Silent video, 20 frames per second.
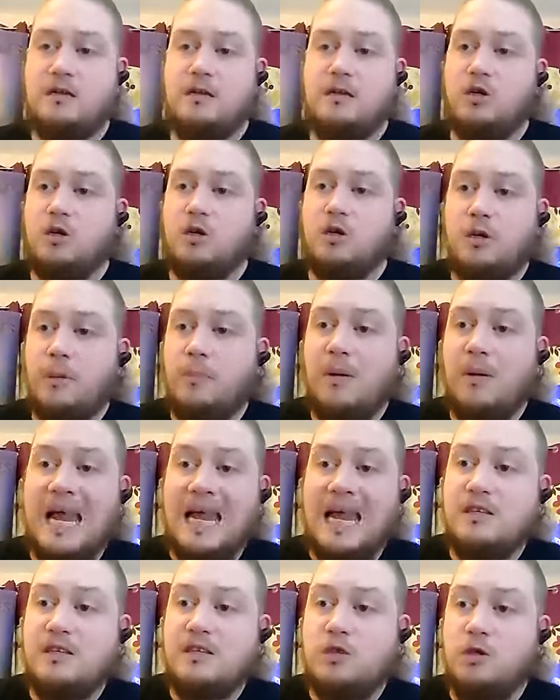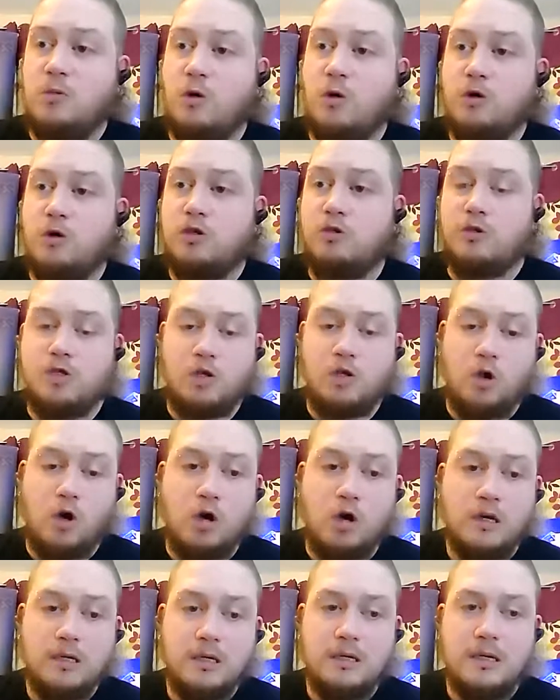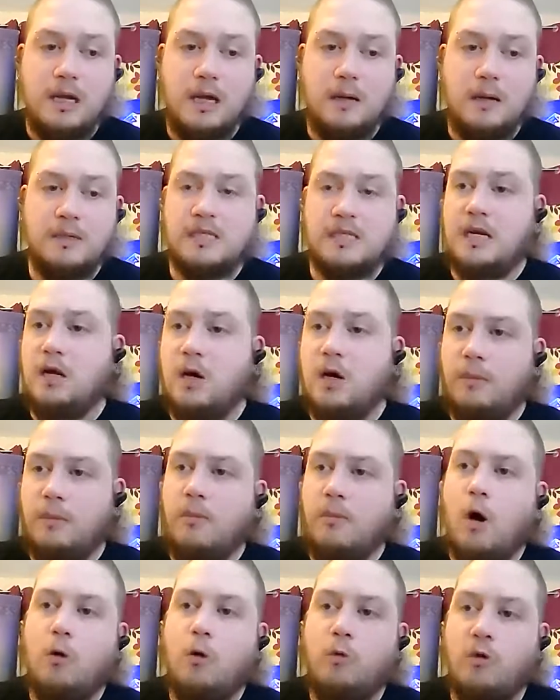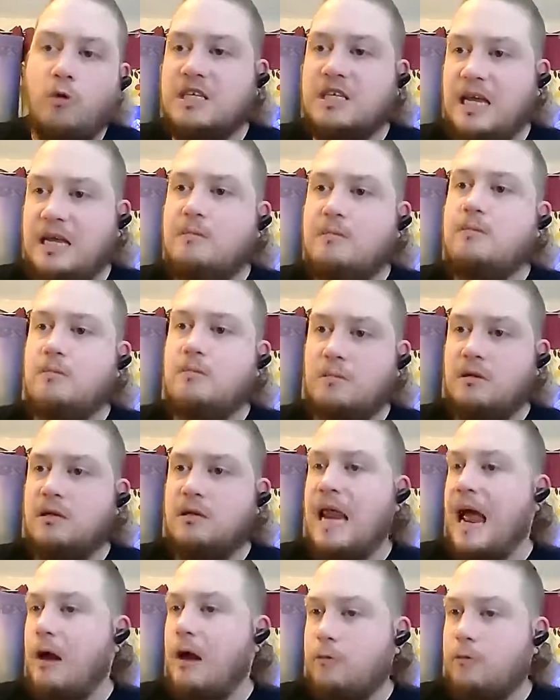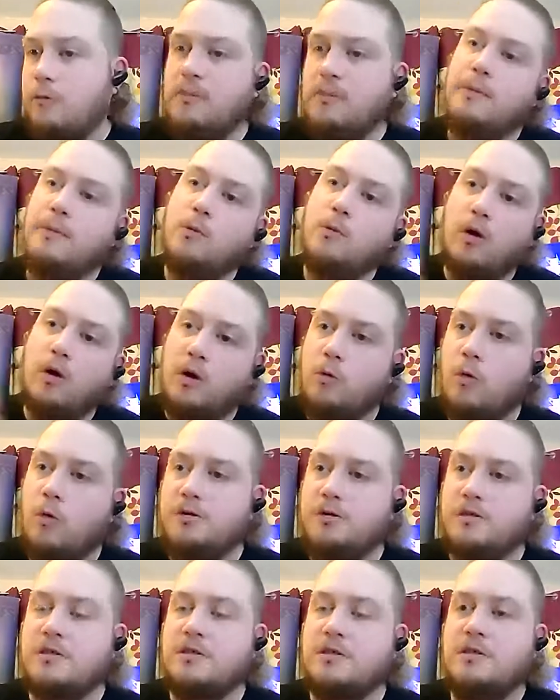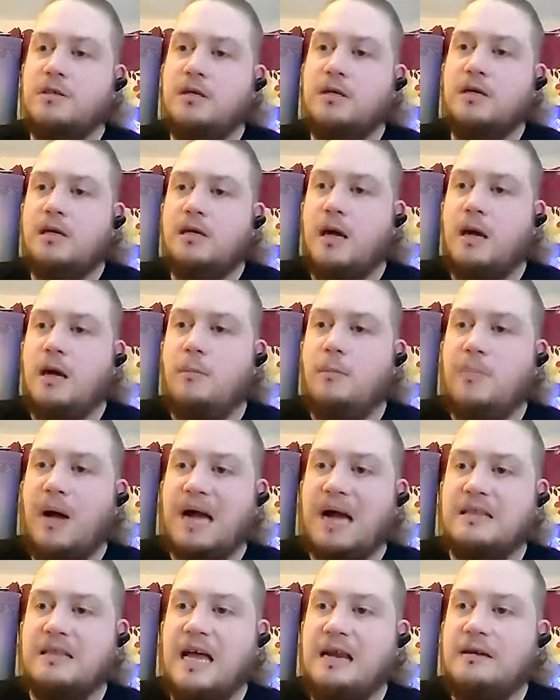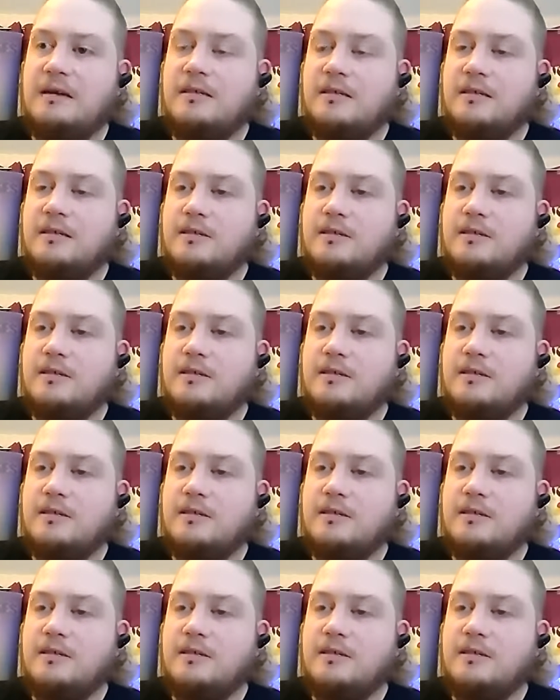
You don't really plan too much, so um, it's a little bit more risky now than maybe what it was um, back then.